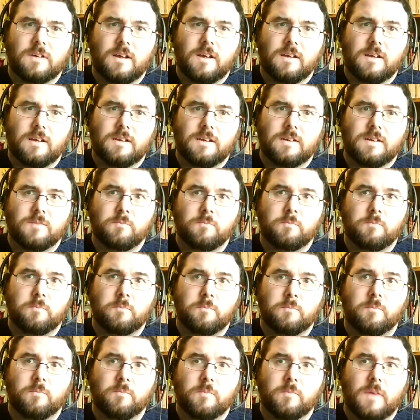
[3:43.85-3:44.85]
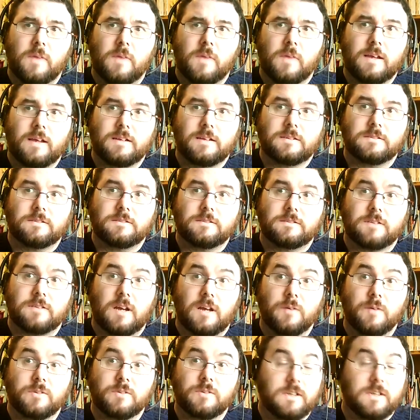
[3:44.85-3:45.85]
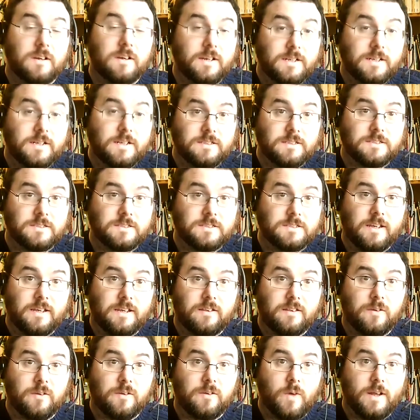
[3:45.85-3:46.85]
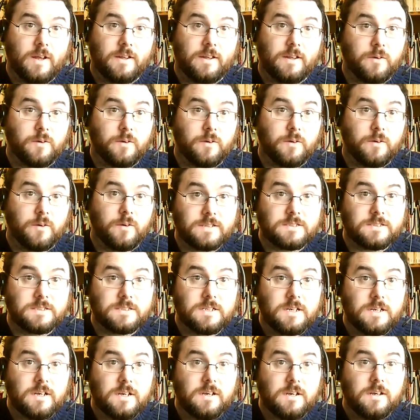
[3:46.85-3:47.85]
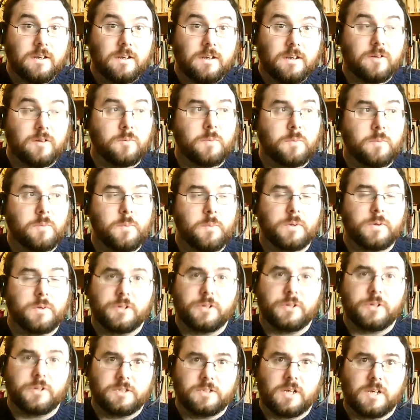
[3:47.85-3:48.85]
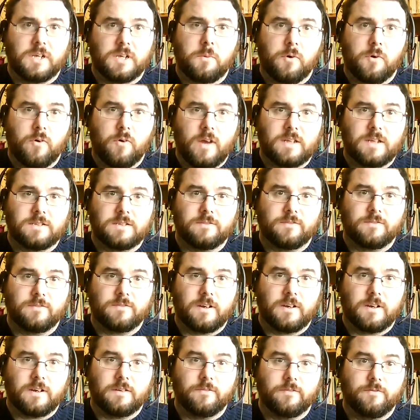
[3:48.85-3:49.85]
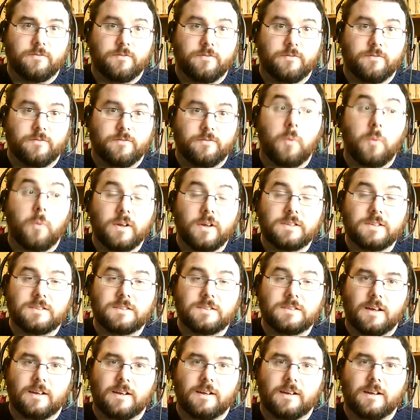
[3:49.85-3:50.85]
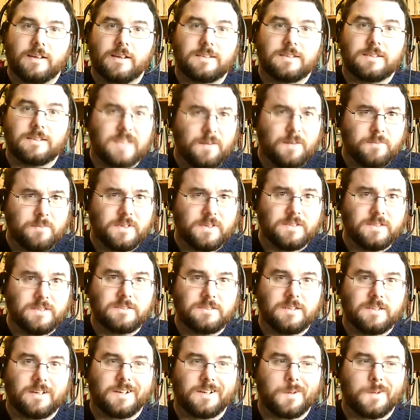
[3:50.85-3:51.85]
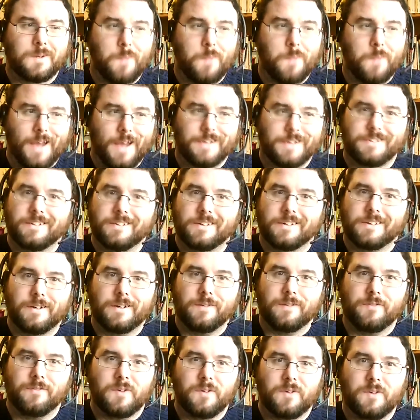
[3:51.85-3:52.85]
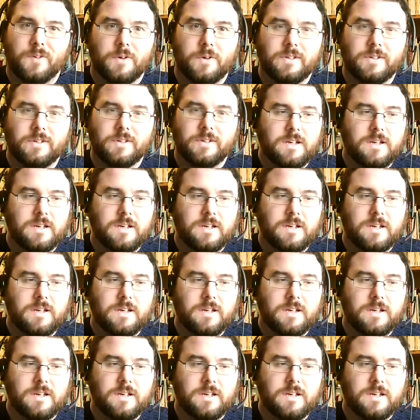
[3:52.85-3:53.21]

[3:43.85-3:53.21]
Um, and I was delighted to see the way that it went. People choosing a progressive kind of viewpoint and an acceptance and a compassionate kind of viewpoint.